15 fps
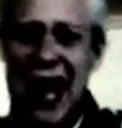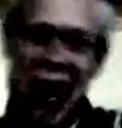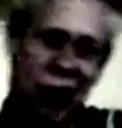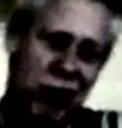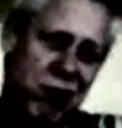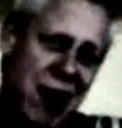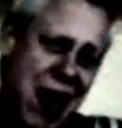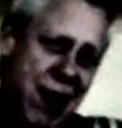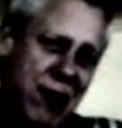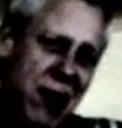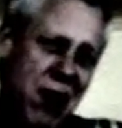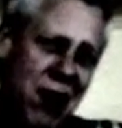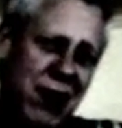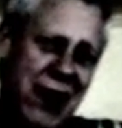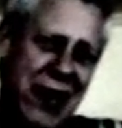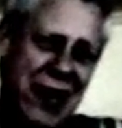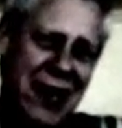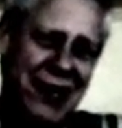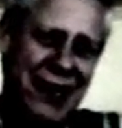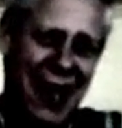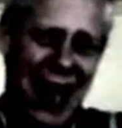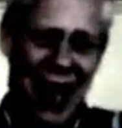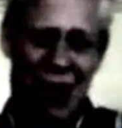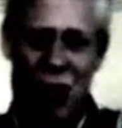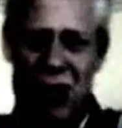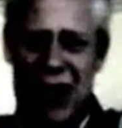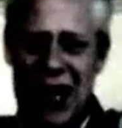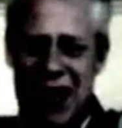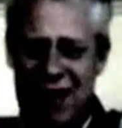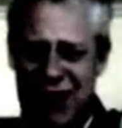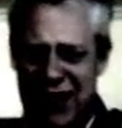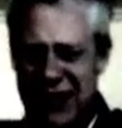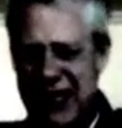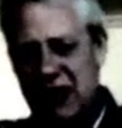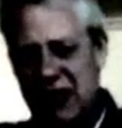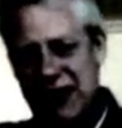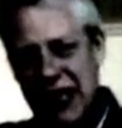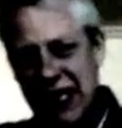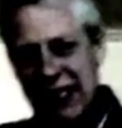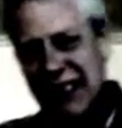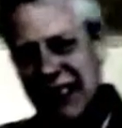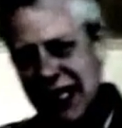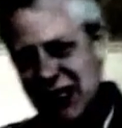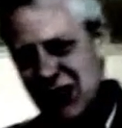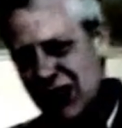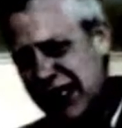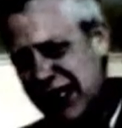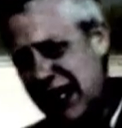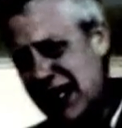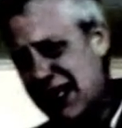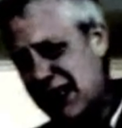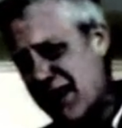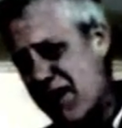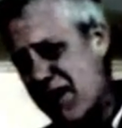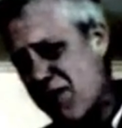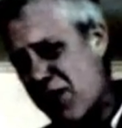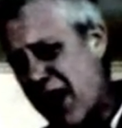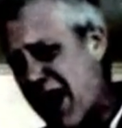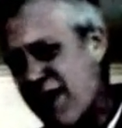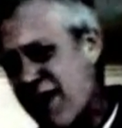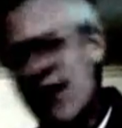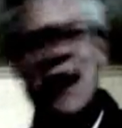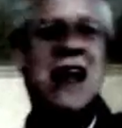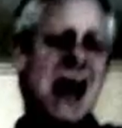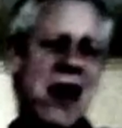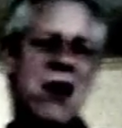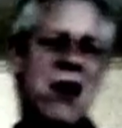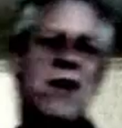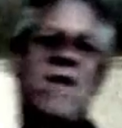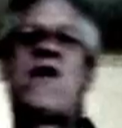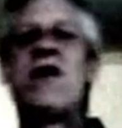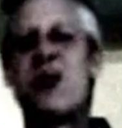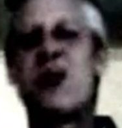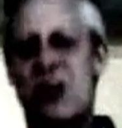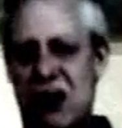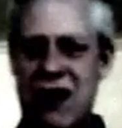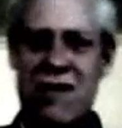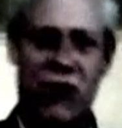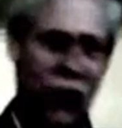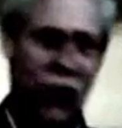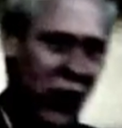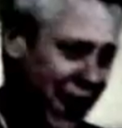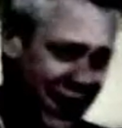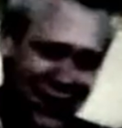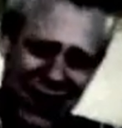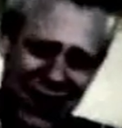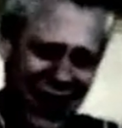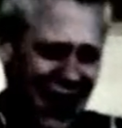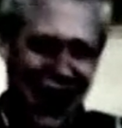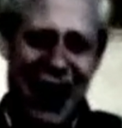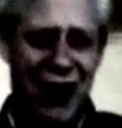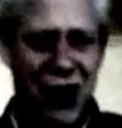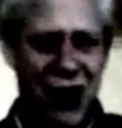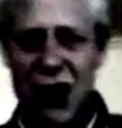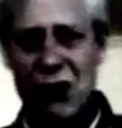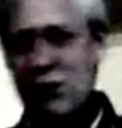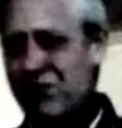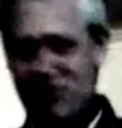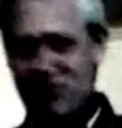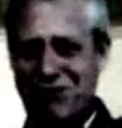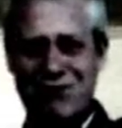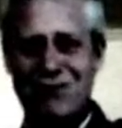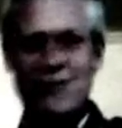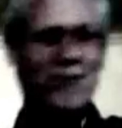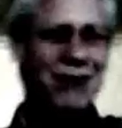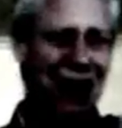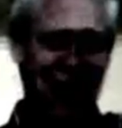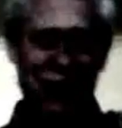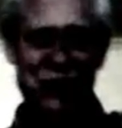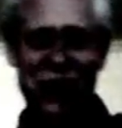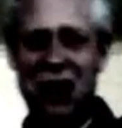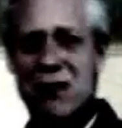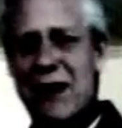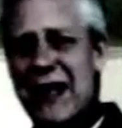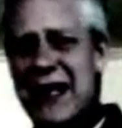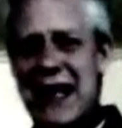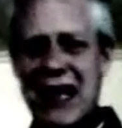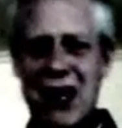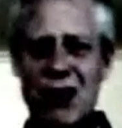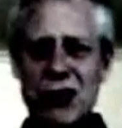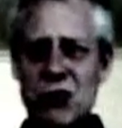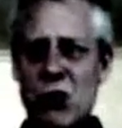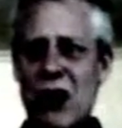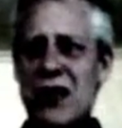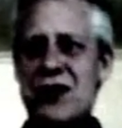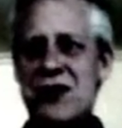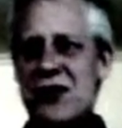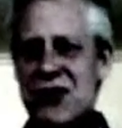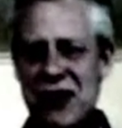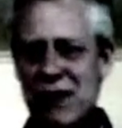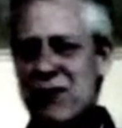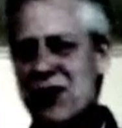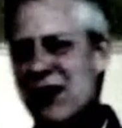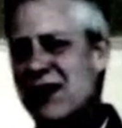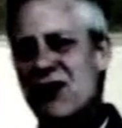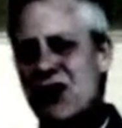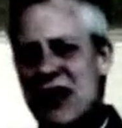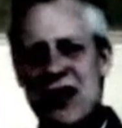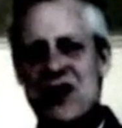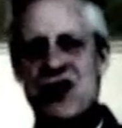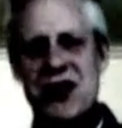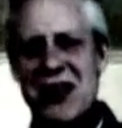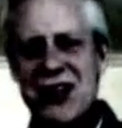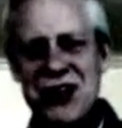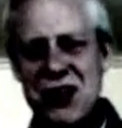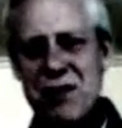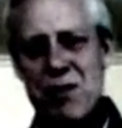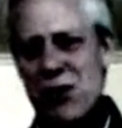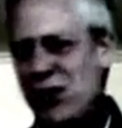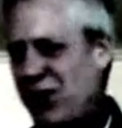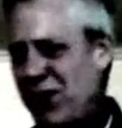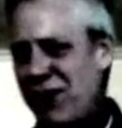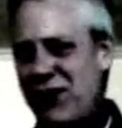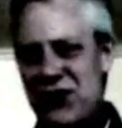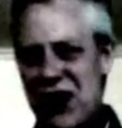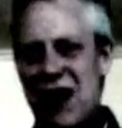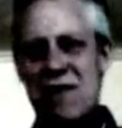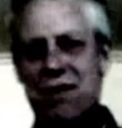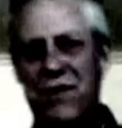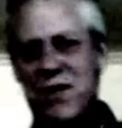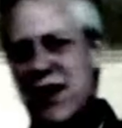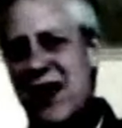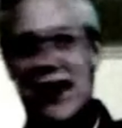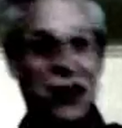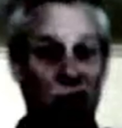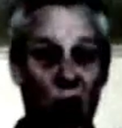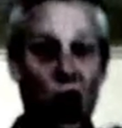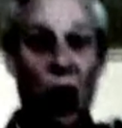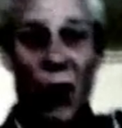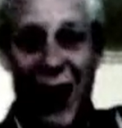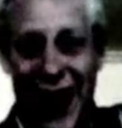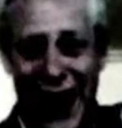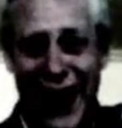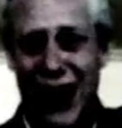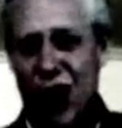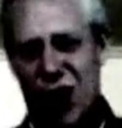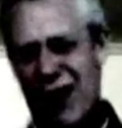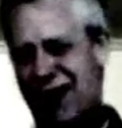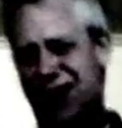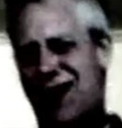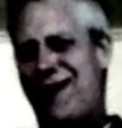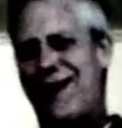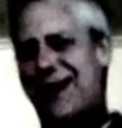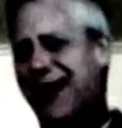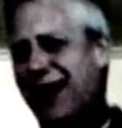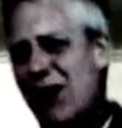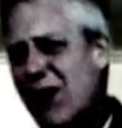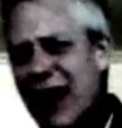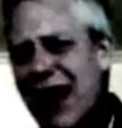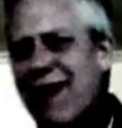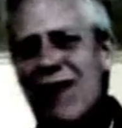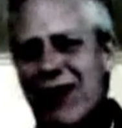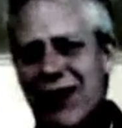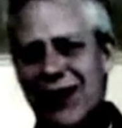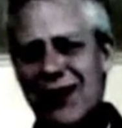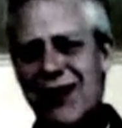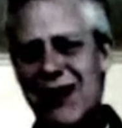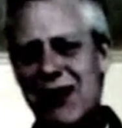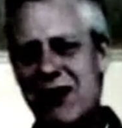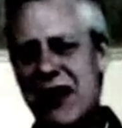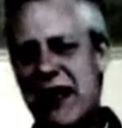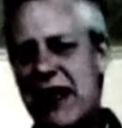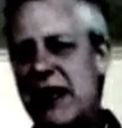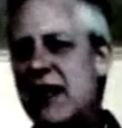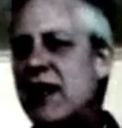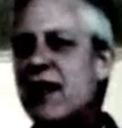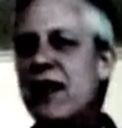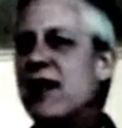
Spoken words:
out, cram it all in a day, whatever. And then I'll take the test on day 35. And on the first 34 days, I don't know, I'll sit on my couch, watch The Simpsons, eat cheesy poops, have fun, go away, go on holiday, whatever. Okay?